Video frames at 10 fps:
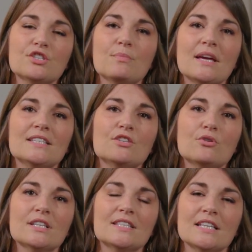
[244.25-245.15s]
you may
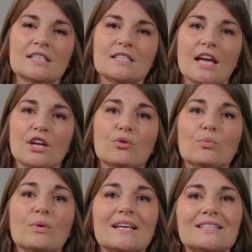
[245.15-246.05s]
notice things like your
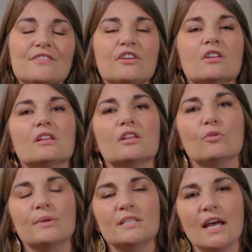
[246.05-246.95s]
rings feel a
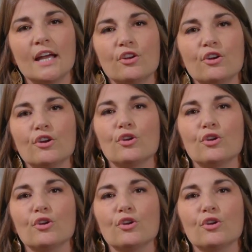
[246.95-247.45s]
little bit tighter,